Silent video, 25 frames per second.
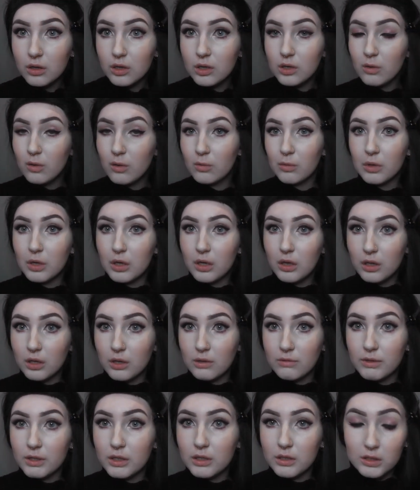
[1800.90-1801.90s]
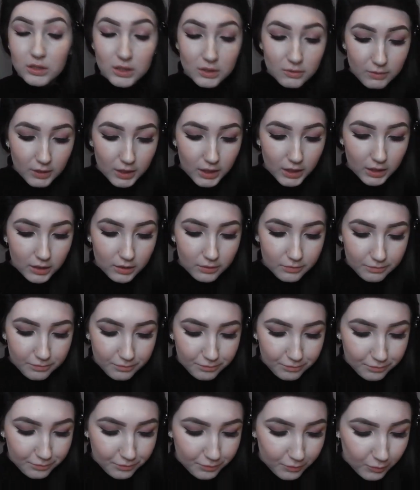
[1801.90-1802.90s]
You know what? We're gonna leave it. It's fine.
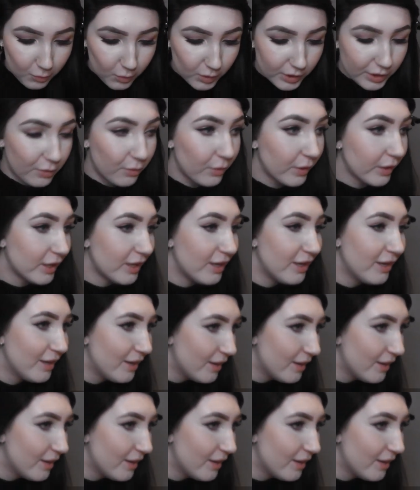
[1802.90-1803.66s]
We're going